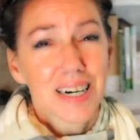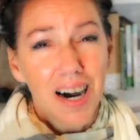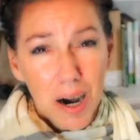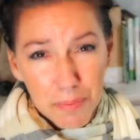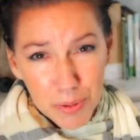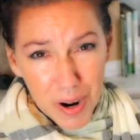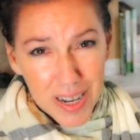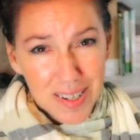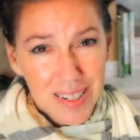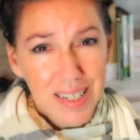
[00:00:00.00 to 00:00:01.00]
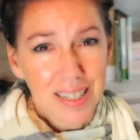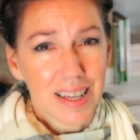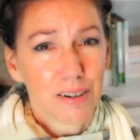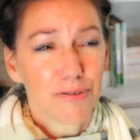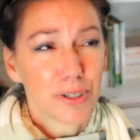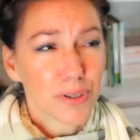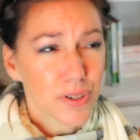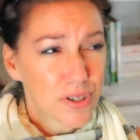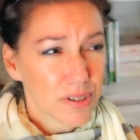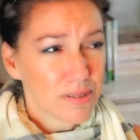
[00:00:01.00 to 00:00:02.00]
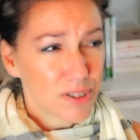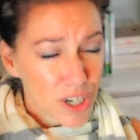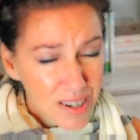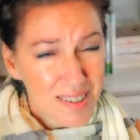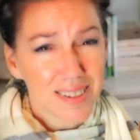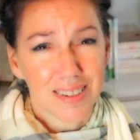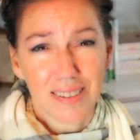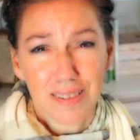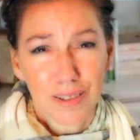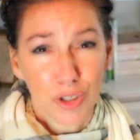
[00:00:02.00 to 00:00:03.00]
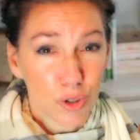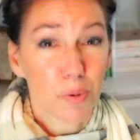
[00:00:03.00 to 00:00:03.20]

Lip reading: compromising that feels just too